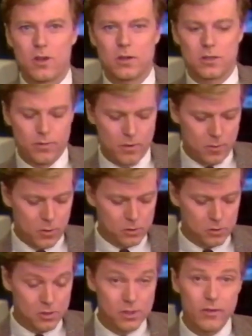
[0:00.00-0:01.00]
songs of
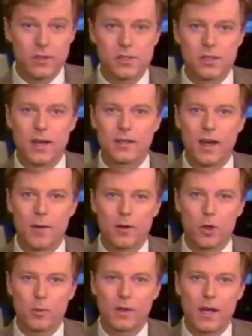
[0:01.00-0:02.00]
composer Stephen Sondheim
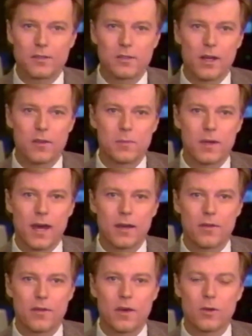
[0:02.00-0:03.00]
and opened last night at the
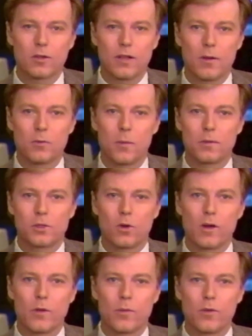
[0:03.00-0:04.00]
Manhattan Theater Club. Roma
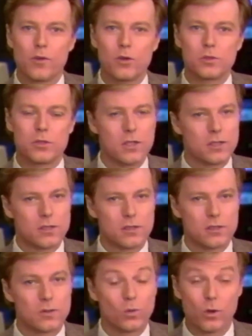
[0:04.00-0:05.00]
Torre reviews this
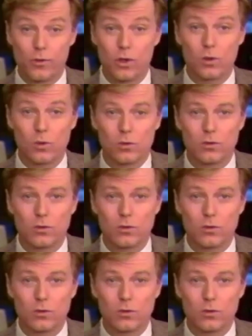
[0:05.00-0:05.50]
review.